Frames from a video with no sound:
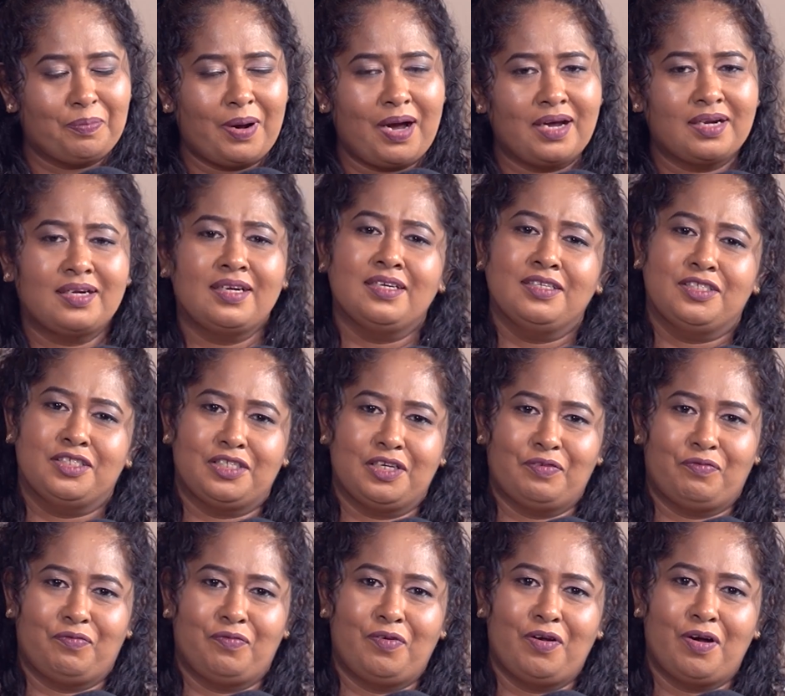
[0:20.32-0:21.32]
partner
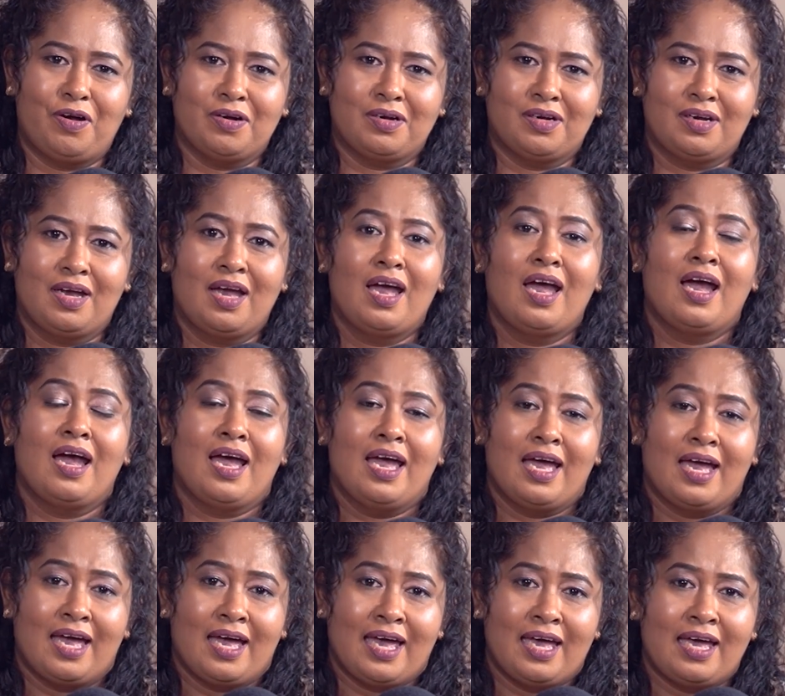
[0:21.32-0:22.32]
G-Flock,
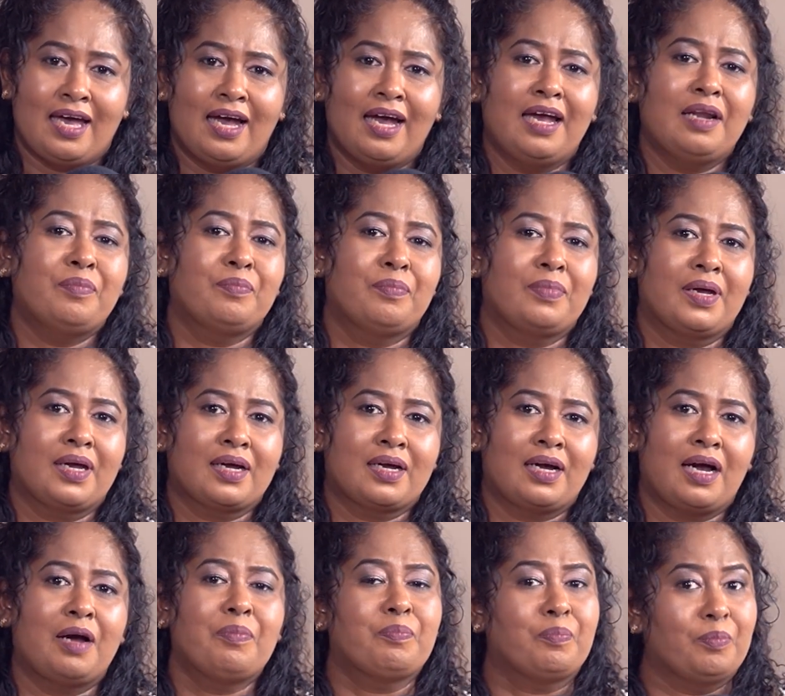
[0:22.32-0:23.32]
hair and
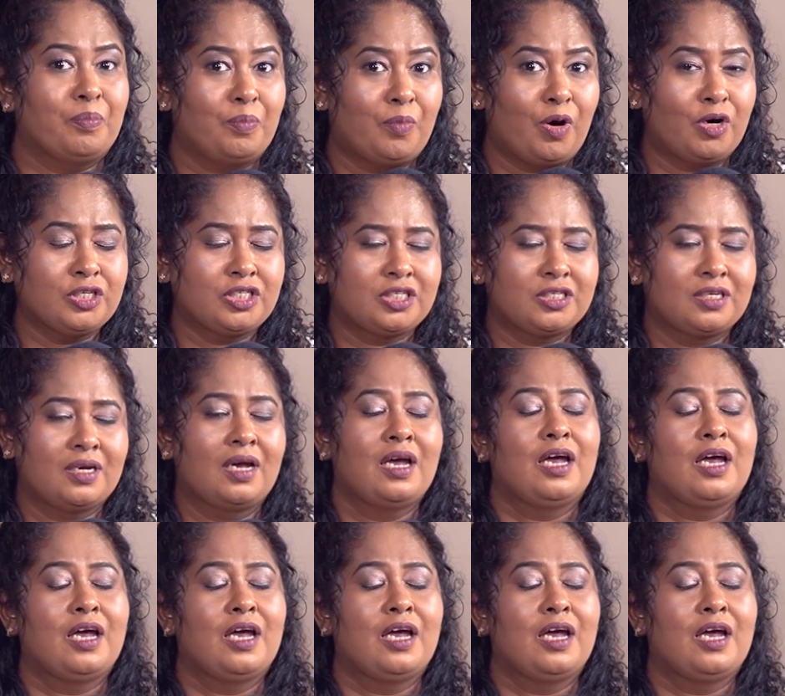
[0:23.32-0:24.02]
makeup Mosh.